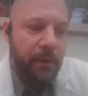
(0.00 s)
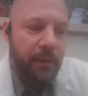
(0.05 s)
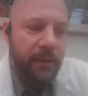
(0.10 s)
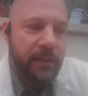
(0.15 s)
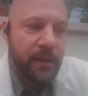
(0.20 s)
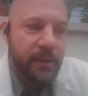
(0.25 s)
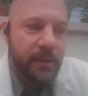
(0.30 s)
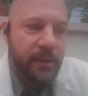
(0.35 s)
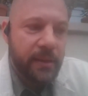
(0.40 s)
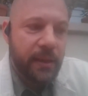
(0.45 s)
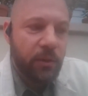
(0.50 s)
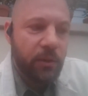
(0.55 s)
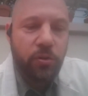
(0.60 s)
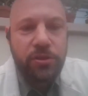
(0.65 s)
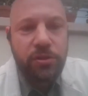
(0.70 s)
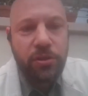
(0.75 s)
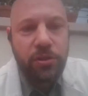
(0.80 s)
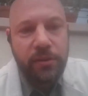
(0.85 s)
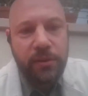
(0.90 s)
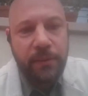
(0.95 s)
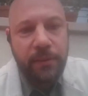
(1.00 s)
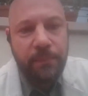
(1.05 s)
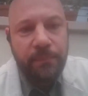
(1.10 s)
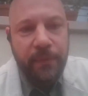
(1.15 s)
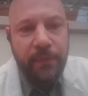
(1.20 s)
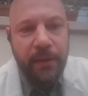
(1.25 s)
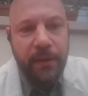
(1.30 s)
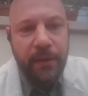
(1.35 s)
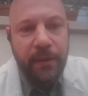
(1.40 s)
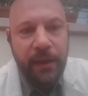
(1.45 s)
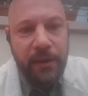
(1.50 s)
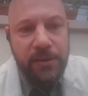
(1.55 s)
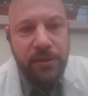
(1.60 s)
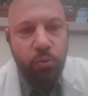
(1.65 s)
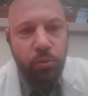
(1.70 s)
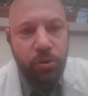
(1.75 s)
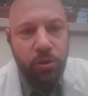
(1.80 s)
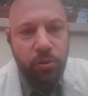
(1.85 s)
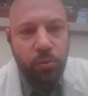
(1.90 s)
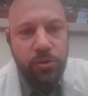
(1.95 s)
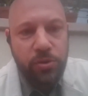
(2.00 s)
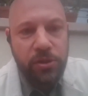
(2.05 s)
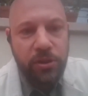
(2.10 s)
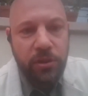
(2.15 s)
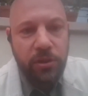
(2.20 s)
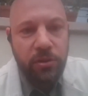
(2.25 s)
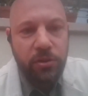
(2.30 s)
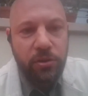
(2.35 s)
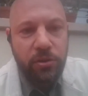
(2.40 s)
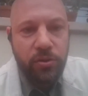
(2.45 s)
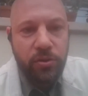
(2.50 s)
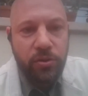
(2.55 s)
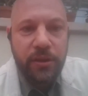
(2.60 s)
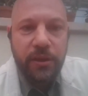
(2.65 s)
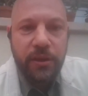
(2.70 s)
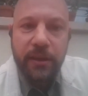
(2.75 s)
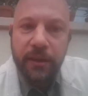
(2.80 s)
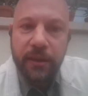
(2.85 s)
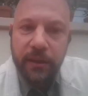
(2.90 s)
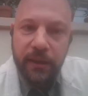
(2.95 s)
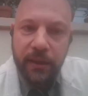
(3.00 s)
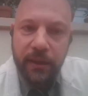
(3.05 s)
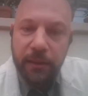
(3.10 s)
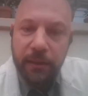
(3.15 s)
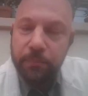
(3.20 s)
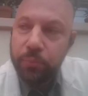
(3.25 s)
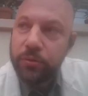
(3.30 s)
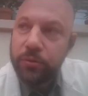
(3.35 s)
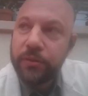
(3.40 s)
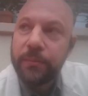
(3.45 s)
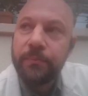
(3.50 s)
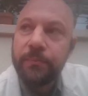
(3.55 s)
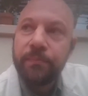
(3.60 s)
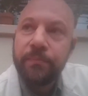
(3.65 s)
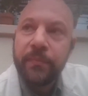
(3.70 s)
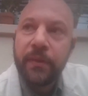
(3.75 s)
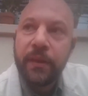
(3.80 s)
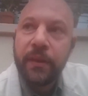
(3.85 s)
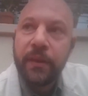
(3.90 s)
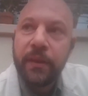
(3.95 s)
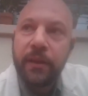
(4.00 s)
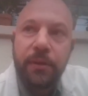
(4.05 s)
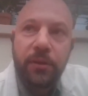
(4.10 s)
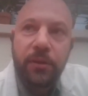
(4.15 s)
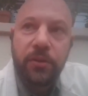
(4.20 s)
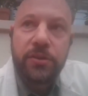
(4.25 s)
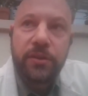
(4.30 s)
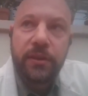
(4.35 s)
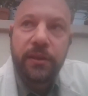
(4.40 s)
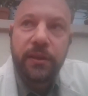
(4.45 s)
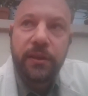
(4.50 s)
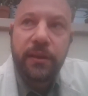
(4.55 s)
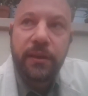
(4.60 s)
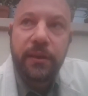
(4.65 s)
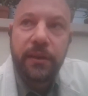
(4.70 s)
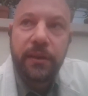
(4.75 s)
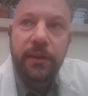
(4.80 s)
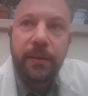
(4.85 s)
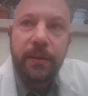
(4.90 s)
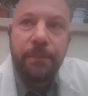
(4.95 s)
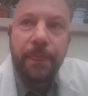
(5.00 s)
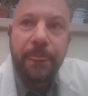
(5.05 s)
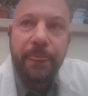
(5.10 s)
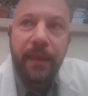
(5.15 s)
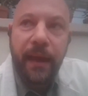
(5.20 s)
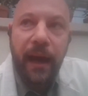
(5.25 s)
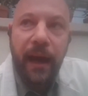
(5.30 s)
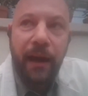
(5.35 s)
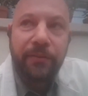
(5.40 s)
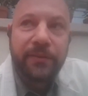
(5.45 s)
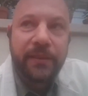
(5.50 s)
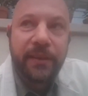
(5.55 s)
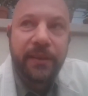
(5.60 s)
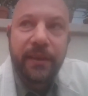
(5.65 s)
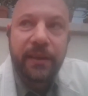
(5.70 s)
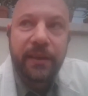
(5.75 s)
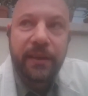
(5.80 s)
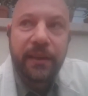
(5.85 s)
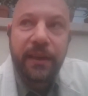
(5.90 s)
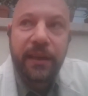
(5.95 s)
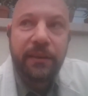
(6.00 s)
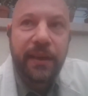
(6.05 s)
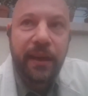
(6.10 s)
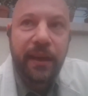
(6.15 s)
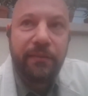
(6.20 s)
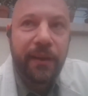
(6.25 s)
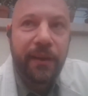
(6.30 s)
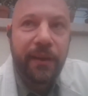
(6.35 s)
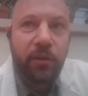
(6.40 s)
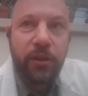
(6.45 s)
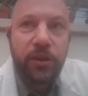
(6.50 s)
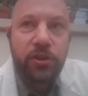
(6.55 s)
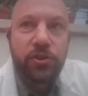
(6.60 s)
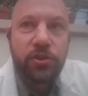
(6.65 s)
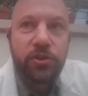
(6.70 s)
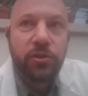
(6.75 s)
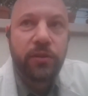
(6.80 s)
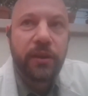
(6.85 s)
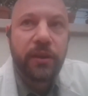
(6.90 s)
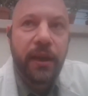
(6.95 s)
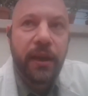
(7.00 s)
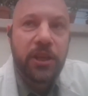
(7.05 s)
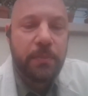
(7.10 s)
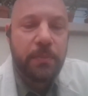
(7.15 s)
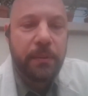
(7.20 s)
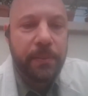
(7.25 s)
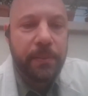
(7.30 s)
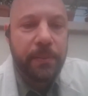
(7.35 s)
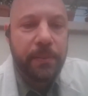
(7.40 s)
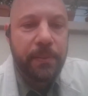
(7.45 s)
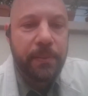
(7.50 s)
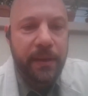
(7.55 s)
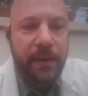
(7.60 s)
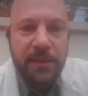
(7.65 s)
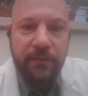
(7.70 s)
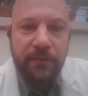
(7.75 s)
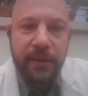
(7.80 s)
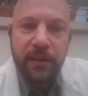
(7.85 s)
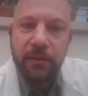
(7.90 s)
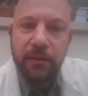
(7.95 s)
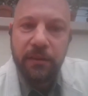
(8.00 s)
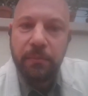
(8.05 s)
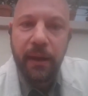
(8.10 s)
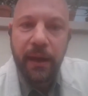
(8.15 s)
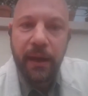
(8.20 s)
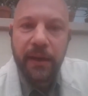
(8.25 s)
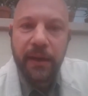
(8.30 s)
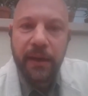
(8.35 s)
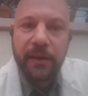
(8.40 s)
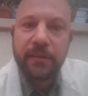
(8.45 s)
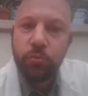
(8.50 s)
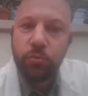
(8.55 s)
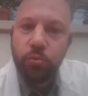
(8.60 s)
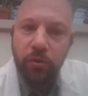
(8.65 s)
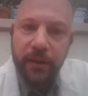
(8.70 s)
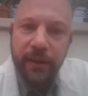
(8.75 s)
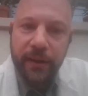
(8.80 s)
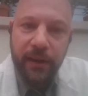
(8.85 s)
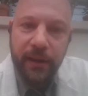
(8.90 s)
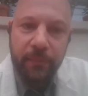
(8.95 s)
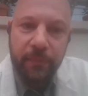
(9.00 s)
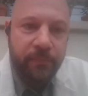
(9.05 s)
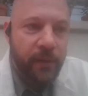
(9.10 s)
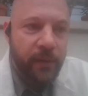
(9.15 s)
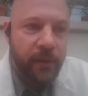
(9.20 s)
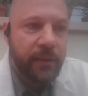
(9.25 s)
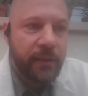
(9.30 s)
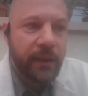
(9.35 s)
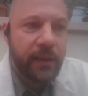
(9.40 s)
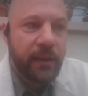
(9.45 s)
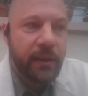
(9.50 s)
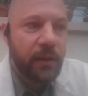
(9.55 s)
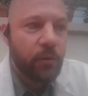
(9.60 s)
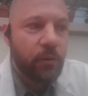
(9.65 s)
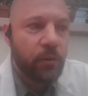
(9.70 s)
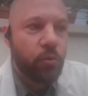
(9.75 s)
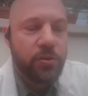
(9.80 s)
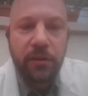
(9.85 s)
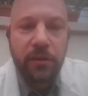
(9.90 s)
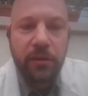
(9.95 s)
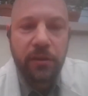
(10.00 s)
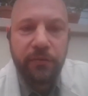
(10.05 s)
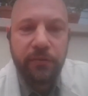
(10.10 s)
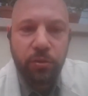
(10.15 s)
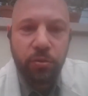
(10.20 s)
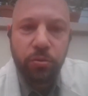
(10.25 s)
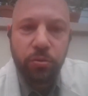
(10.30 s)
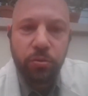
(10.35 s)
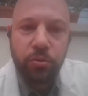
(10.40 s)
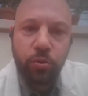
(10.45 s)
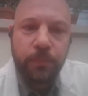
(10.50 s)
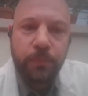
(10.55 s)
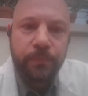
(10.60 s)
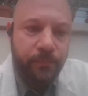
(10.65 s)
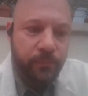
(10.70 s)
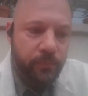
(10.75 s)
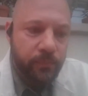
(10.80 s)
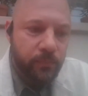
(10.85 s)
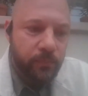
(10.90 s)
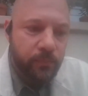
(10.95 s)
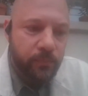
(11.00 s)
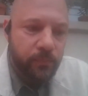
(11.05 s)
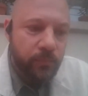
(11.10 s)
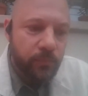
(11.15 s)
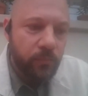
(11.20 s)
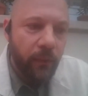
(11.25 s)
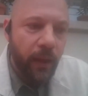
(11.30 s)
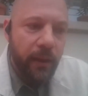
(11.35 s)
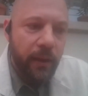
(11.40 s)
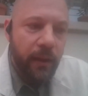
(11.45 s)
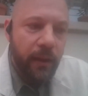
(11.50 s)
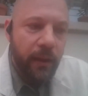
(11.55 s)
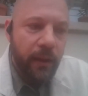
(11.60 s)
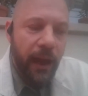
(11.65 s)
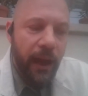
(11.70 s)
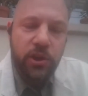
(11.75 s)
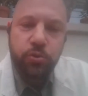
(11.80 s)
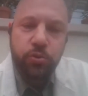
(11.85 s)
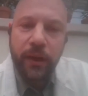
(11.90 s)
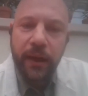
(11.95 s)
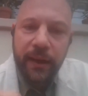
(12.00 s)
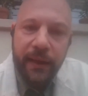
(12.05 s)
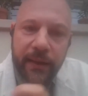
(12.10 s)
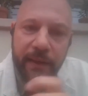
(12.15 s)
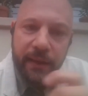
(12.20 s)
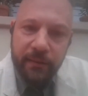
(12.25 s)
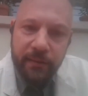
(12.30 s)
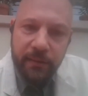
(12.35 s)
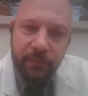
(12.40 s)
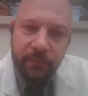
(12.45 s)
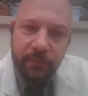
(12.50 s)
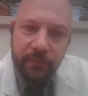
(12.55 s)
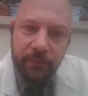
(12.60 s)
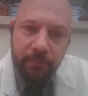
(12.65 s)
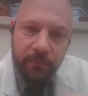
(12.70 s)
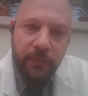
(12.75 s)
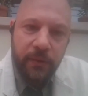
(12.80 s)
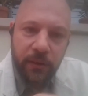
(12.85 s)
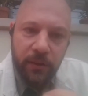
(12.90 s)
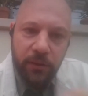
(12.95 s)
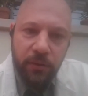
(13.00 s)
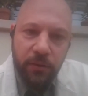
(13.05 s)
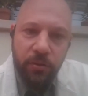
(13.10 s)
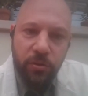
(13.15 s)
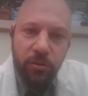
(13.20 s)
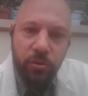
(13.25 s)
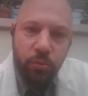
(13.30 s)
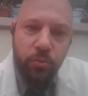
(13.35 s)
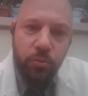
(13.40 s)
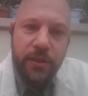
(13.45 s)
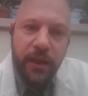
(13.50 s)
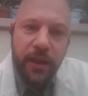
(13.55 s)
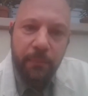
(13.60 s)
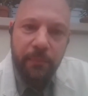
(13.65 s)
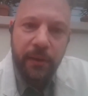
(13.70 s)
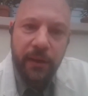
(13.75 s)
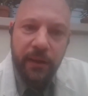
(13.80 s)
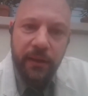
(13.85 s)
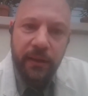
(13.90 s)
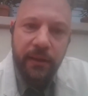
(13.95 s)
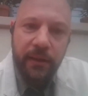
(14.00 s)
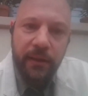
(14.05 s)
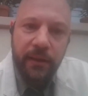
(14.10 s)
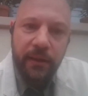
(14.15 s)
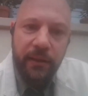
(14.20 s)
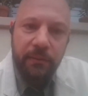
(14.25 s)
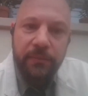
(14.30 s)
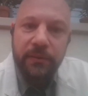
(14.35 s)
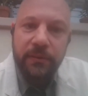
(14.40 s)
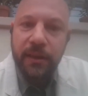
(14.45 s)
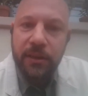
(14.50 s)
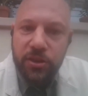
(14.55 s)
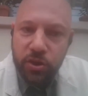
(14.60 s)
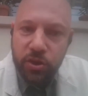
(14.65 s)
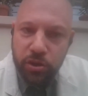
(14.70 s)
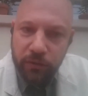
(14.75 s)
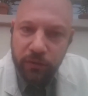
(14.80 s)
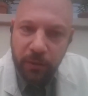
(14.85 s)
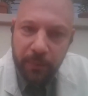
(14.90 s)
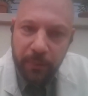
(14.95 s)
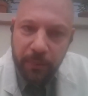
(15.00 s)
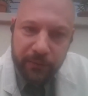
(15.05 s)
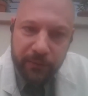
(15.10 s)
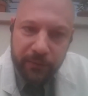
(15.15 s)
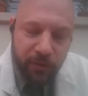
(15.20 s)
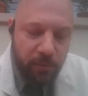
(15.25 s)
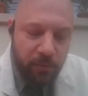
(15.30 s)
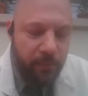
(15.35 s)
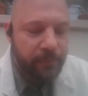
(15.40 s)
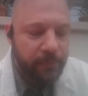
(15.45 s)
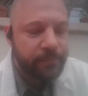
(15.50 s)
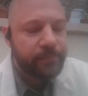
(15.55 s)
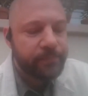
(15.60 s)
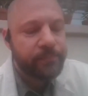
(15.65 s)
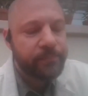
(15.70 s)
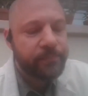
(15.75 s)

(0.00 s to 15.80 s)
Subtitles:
But let's say it was not easy to use those input because after even a violation has been perceived by the worker, then it was difficult to actually link it to some decision of the platform.